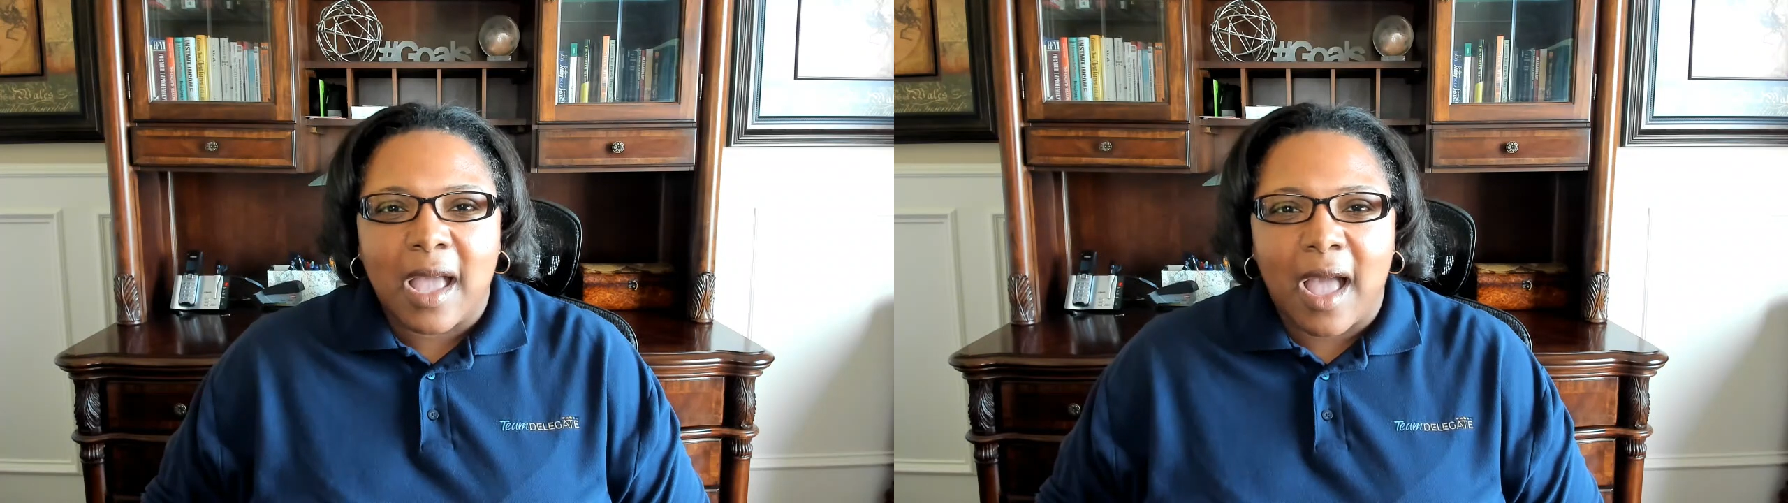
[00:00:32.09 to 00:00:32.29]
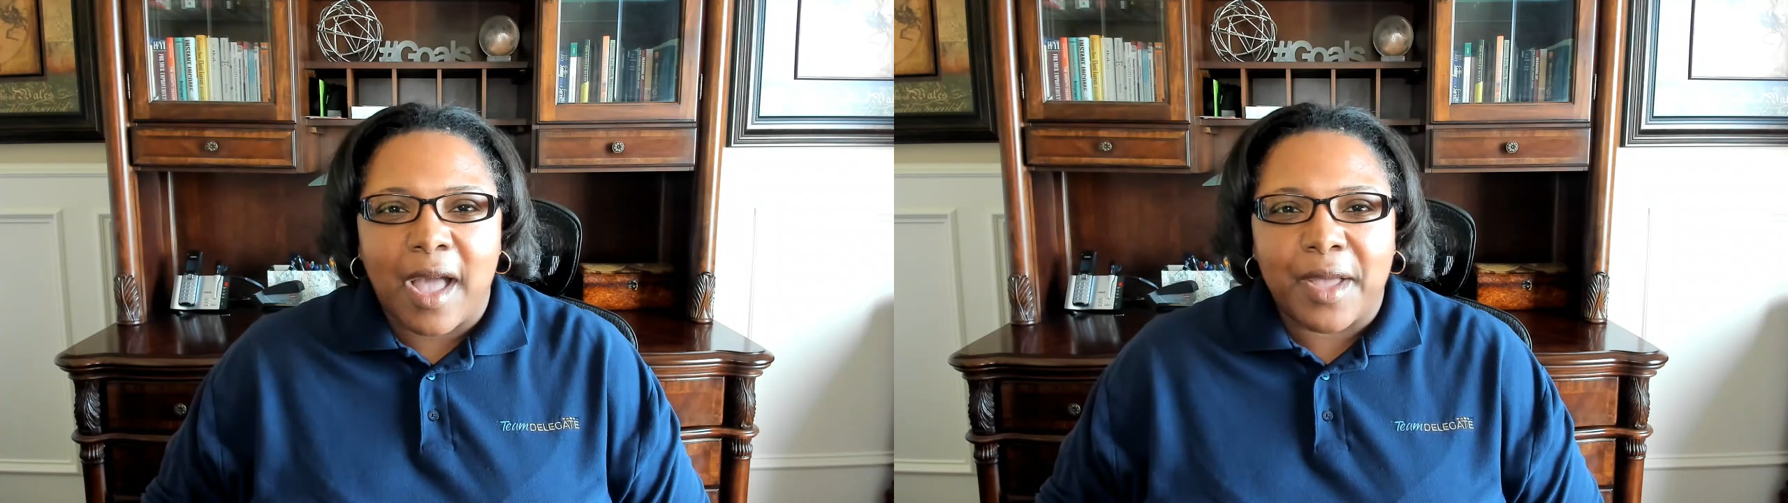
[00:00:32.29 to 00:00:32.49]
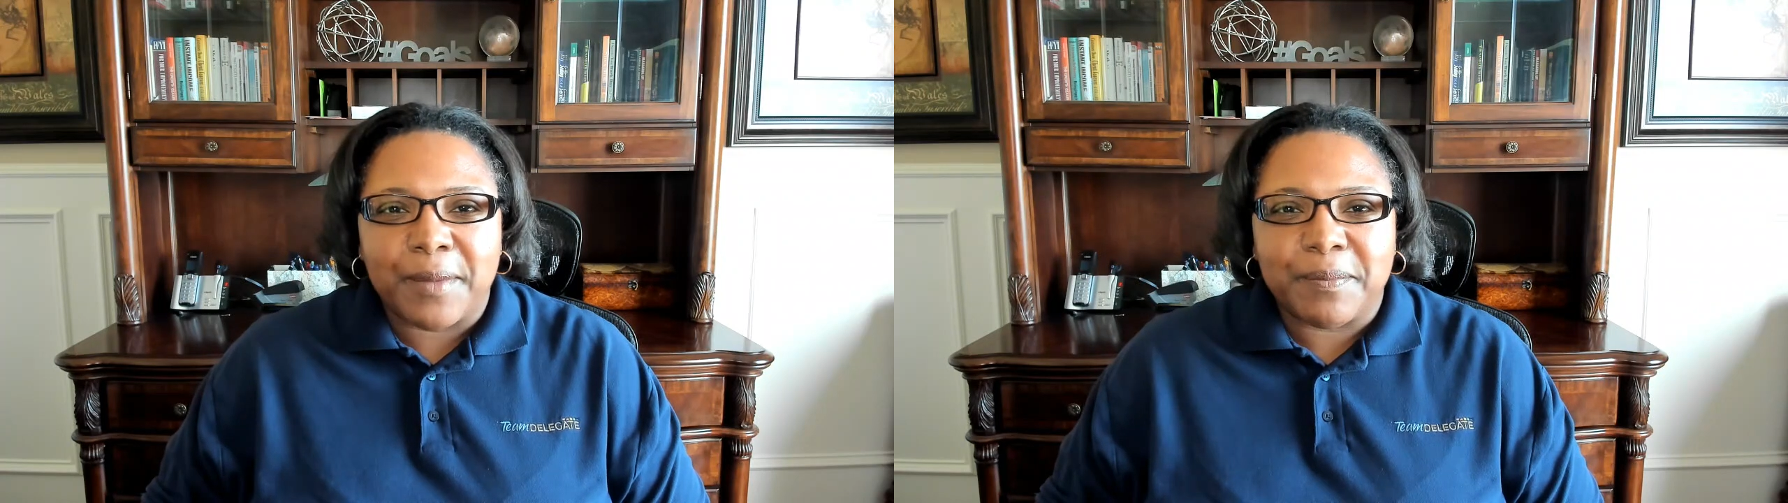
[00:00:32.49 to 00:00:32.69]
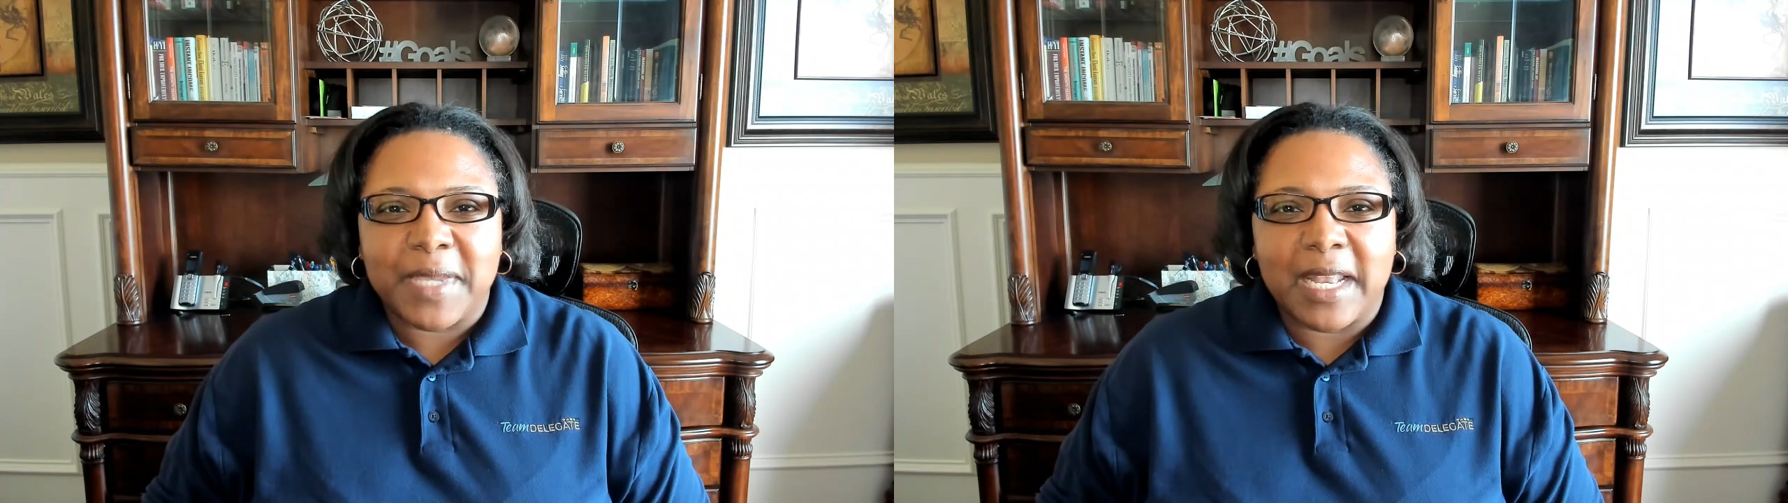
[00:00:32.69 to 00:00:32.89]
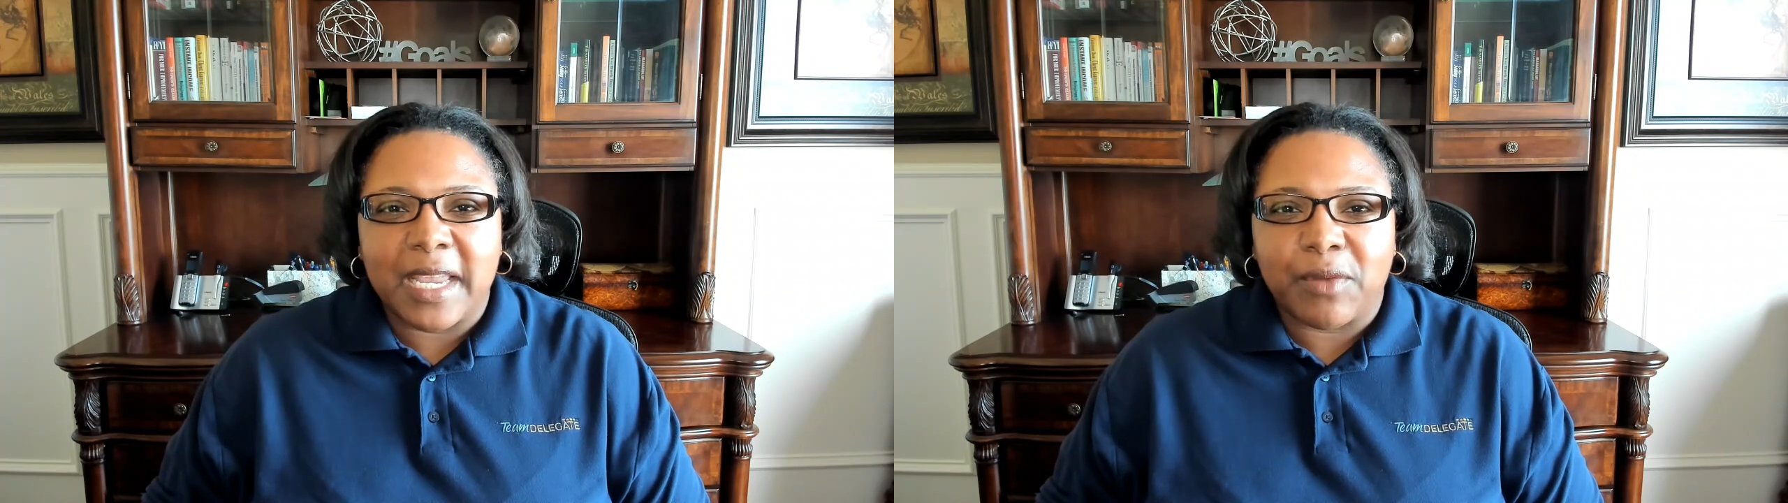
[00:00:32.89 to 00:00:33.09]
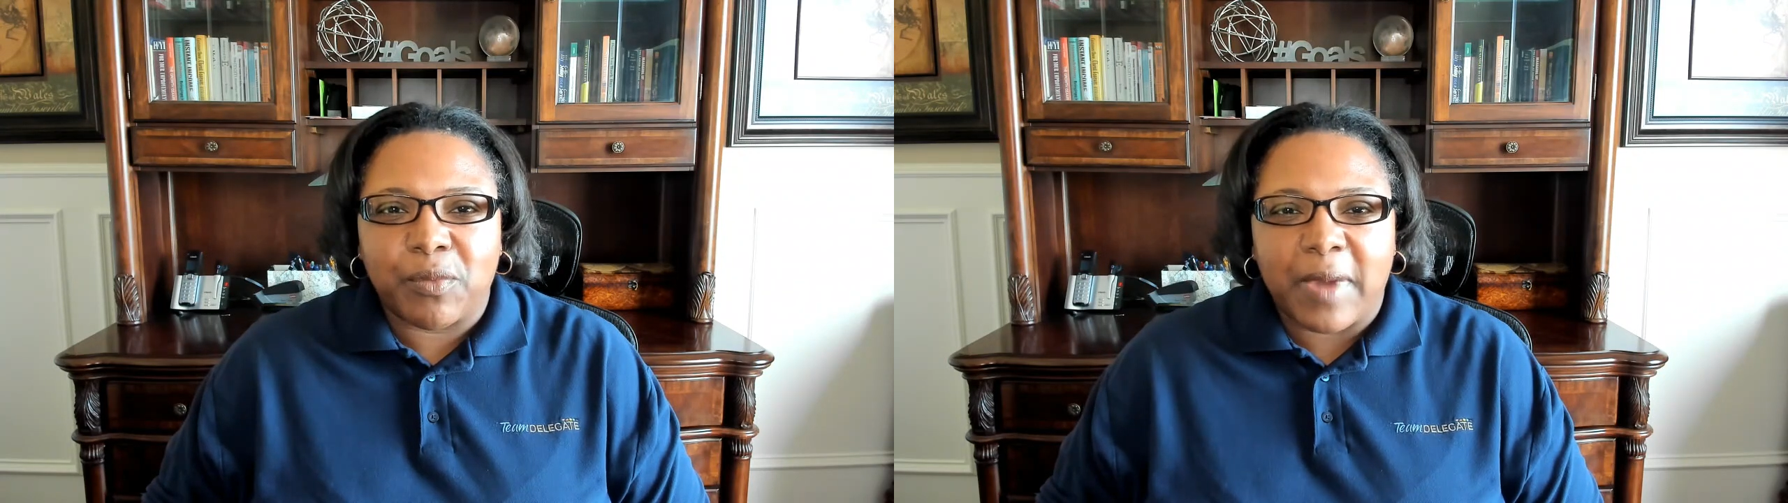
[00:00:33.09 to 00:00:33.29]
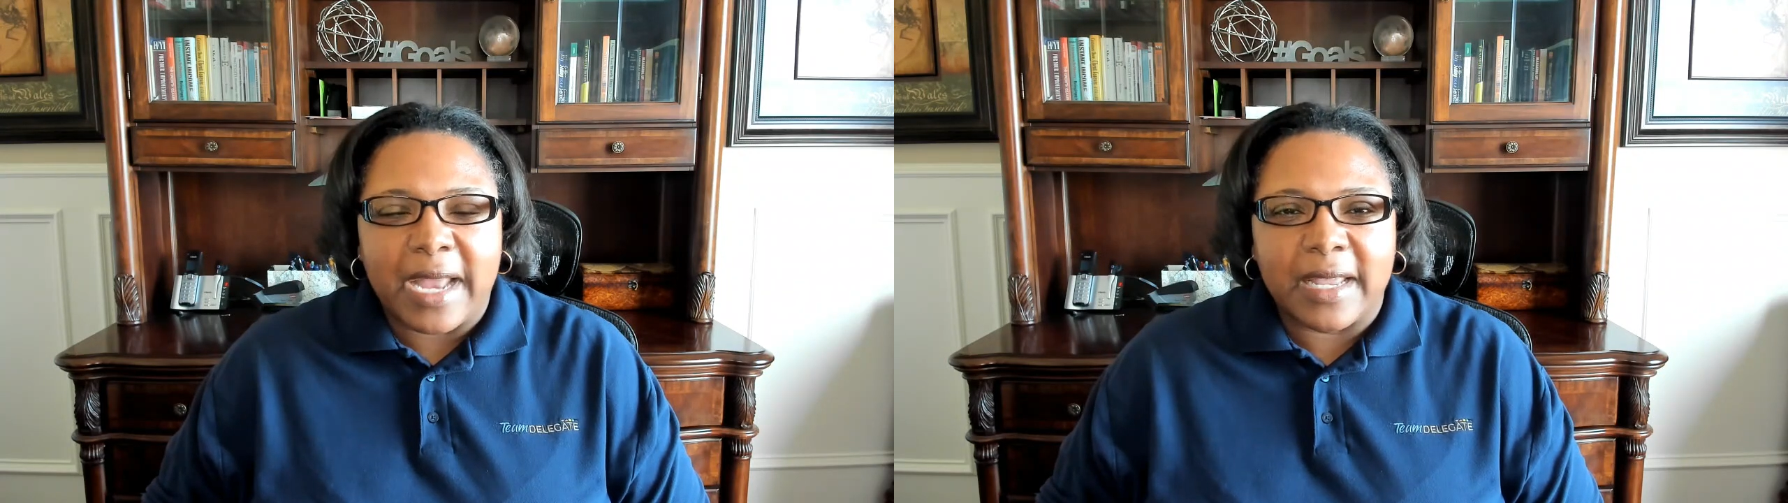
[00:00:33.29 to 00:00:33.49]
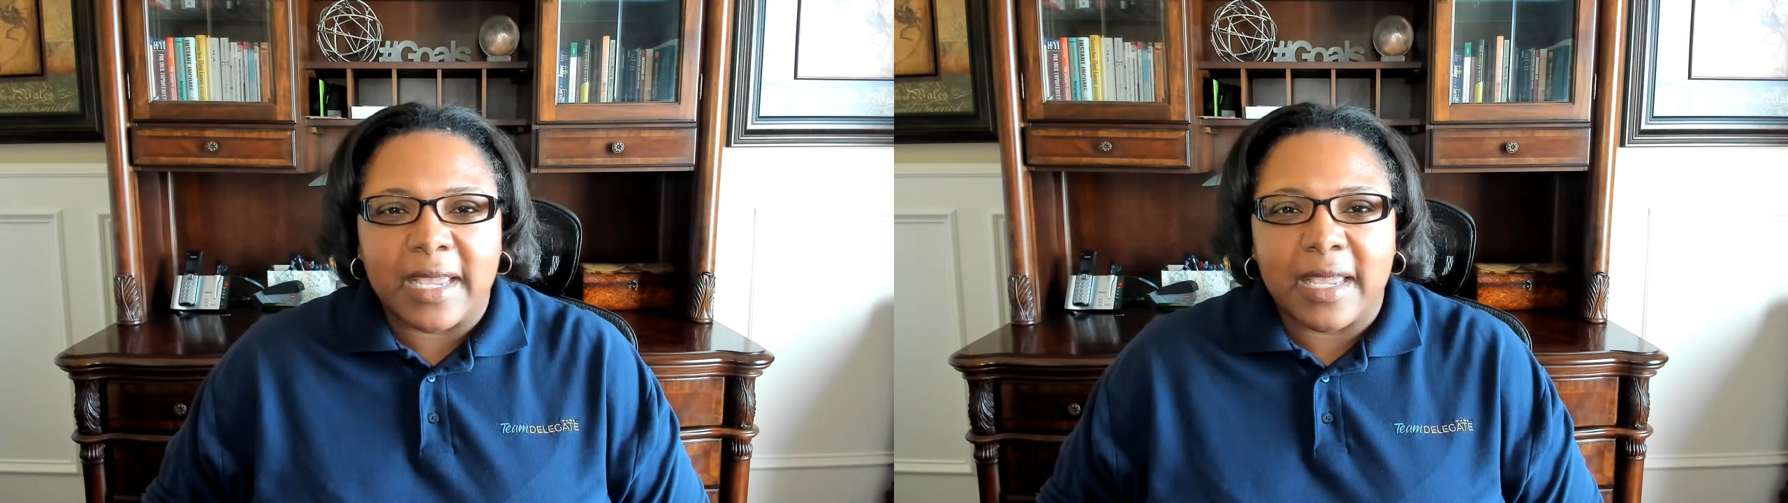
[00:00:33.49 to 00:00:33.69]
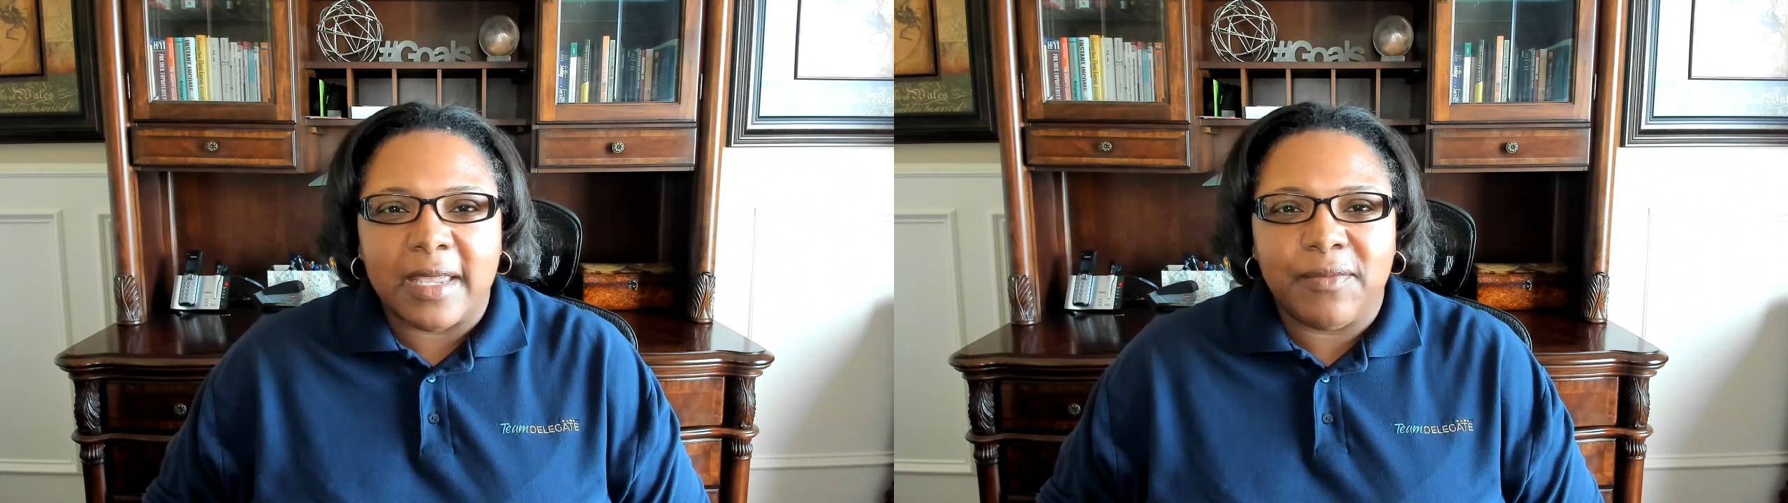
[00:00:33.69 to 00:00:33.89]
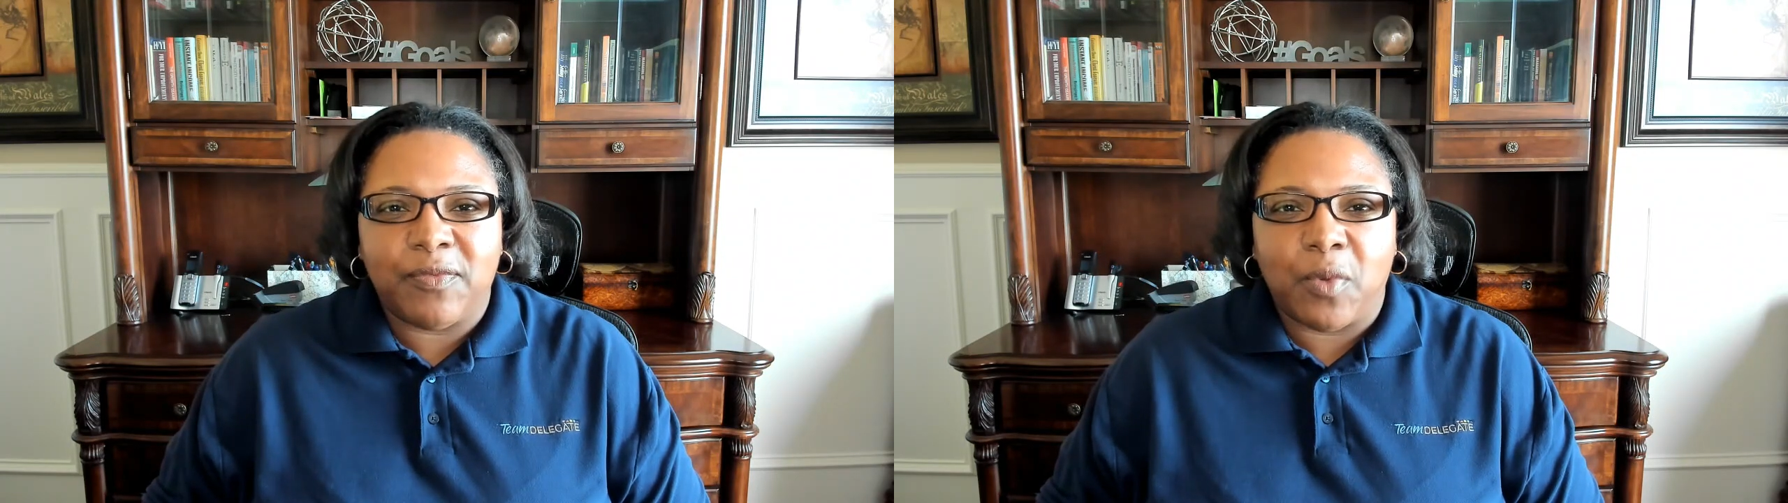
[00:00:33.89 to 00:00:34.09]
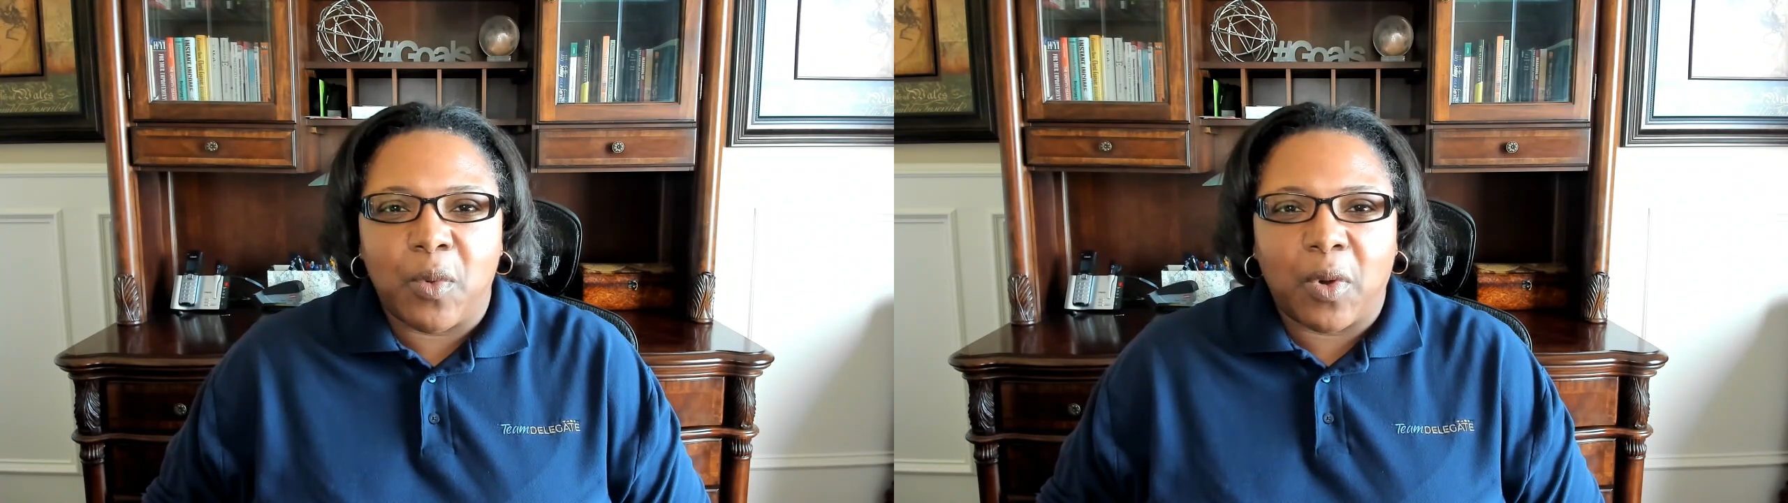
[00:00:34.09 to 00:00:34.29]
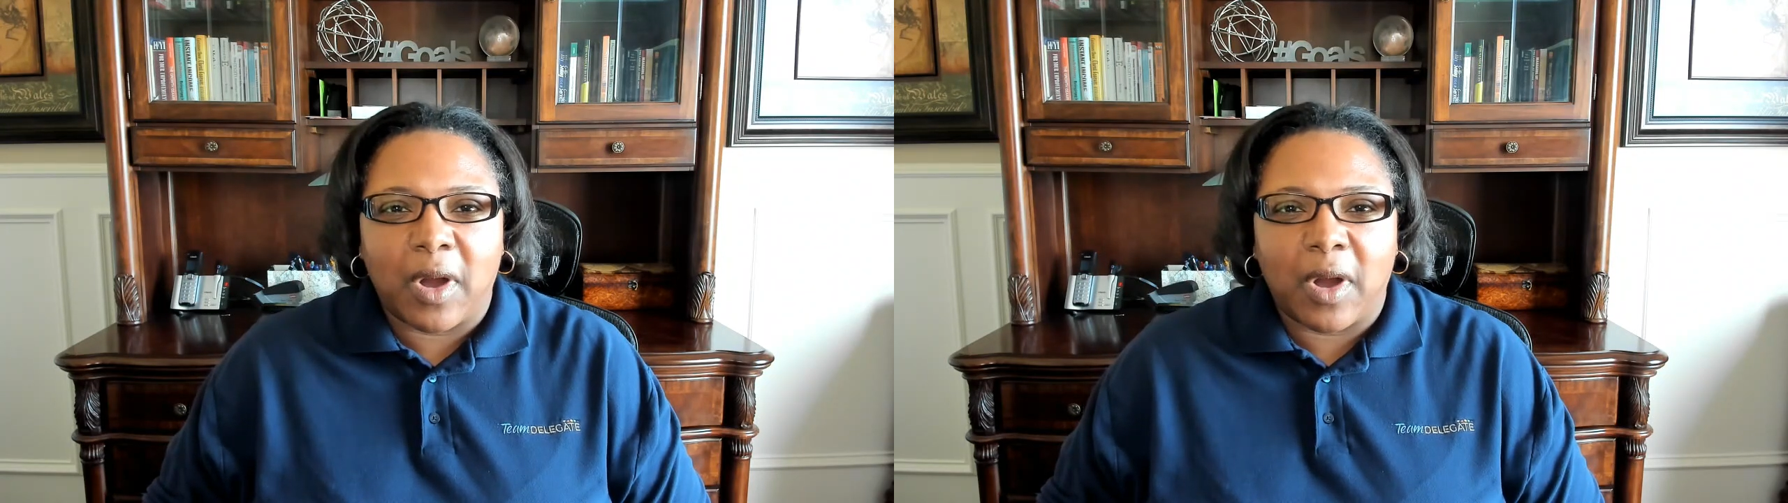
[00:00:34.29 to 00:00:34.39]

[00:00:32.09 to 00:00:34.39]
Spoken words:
getting it ready for